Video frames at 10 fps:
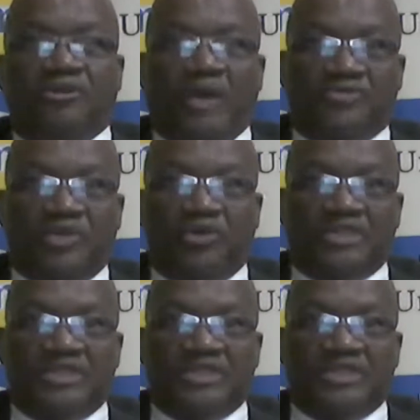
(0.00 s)
or what
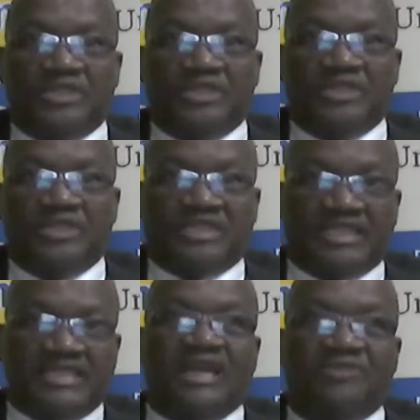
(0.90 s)
we call
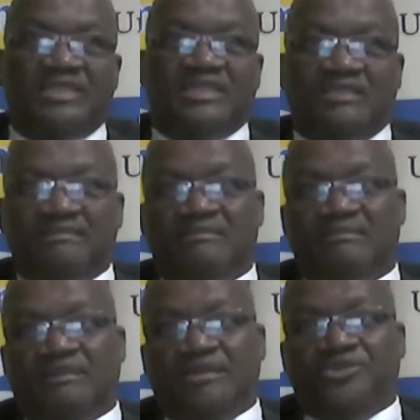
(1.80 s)

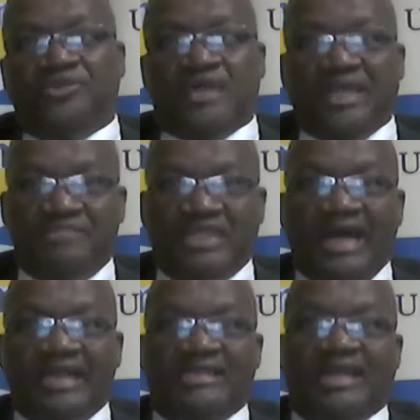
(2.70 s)
translanguaging, can be
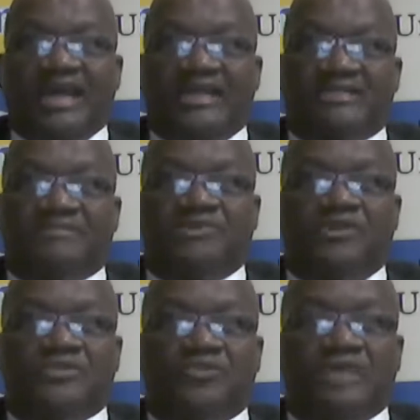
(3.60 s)
done in class,
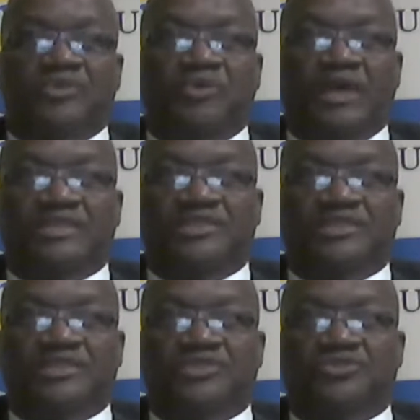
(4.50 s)
because what we
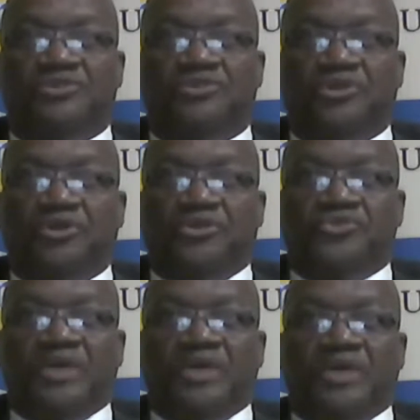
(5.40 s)
want to
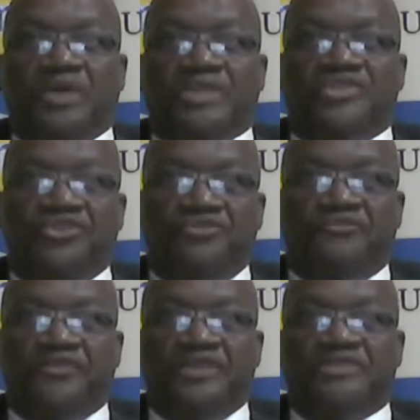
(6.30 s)

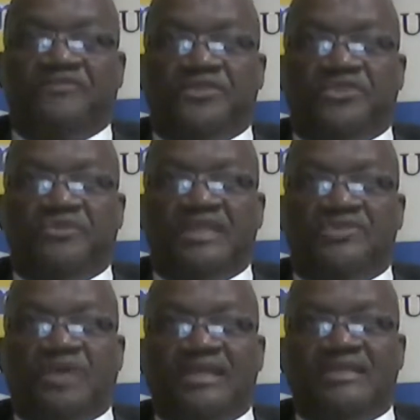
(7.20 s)
achieve is for
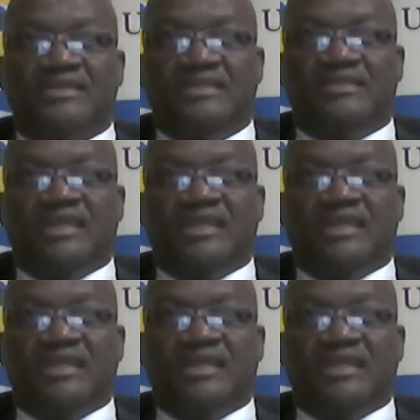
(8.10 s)
students